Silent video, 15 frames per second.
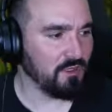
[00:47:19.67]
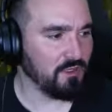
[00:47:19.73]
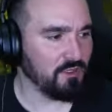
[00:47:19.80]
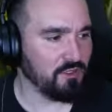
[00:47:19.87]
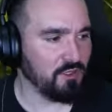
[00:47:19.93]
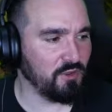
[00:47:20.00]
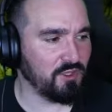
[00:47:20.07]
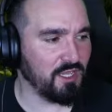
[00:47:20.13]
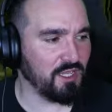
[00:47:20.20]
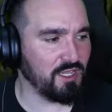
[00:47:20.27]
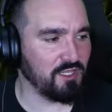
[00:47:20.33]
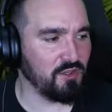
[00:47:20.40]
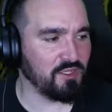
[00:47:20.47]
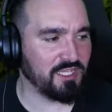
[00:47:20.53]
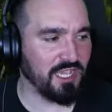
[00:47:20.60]
Yuki, can
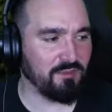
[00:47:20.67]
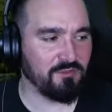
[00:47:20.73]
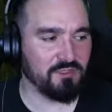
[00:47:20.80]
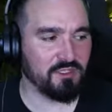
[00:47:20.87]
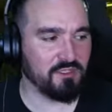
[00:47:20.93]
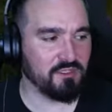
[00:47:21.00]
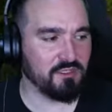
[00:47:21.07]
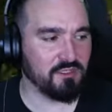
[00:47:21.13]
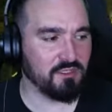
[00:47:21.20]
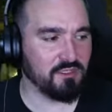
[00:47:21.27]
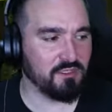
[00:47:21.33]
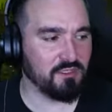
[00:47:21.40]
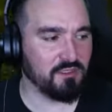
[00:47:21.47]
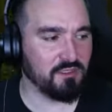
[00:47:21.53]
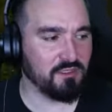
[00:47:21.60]
you time
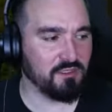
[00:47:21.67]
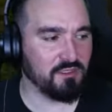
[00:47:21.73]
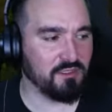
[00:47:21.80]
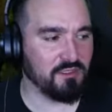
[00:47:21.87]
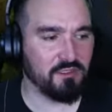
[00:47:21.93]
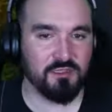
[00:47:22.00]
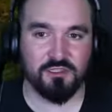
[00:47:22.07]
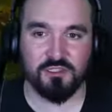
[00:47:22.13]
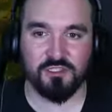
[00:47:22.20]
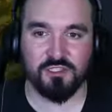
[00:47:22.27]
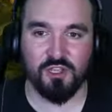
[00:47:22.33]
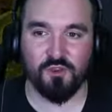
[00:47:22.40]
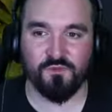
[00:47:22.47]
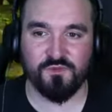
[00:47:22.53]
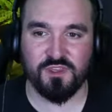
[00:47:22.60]

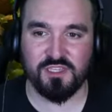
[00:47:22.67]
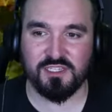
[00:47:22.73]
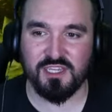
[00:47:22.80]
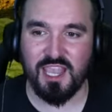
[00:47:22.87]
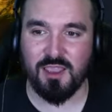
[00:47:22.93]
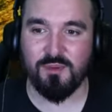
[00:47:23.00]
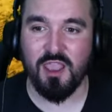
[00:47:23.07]
stuff the same?